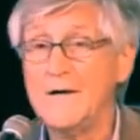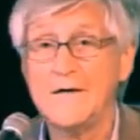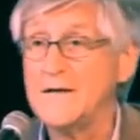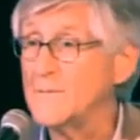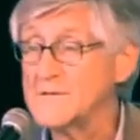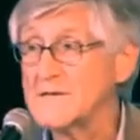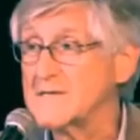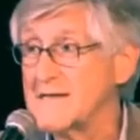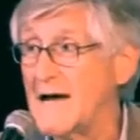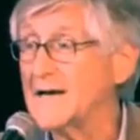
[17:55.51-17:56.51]
And that was
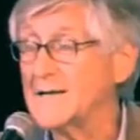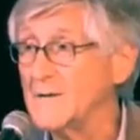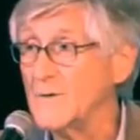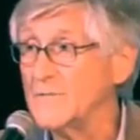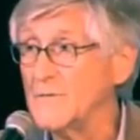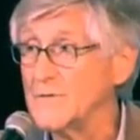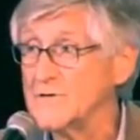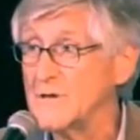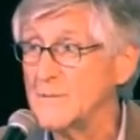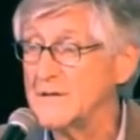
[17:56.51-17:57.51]
exactly what
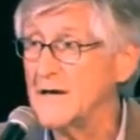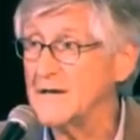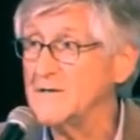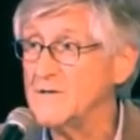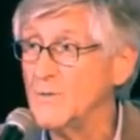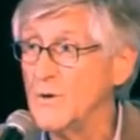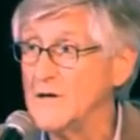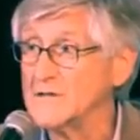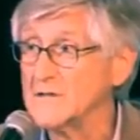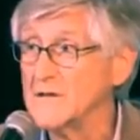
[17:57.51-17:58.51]
Fukushima Daiichi
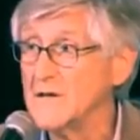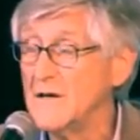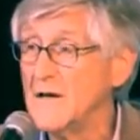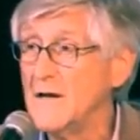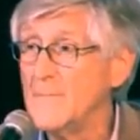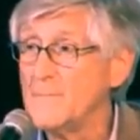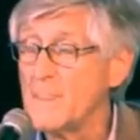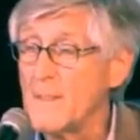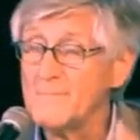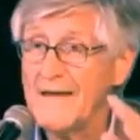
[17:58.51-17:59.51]
was.
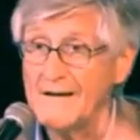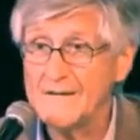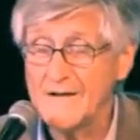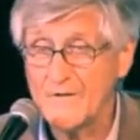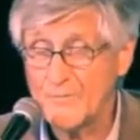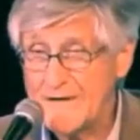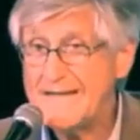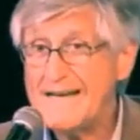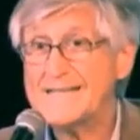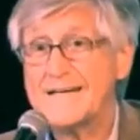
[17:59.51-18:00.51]
Three
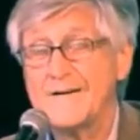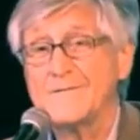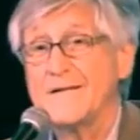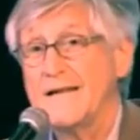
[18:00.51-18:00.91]
days after the